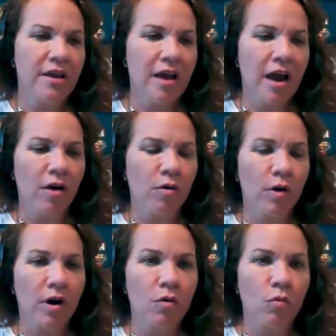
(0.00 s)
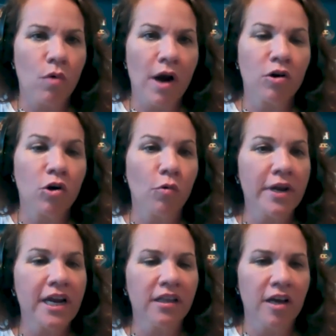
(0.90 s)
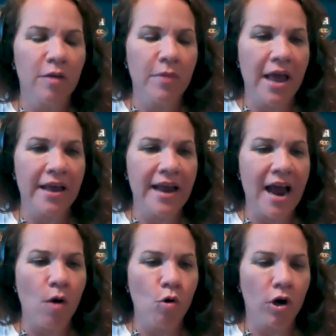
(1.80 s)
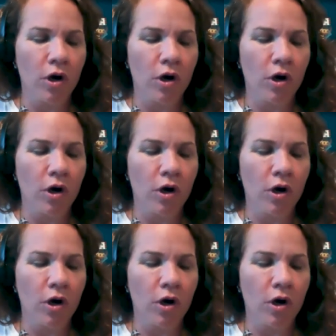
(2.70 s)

Our our curriculum and our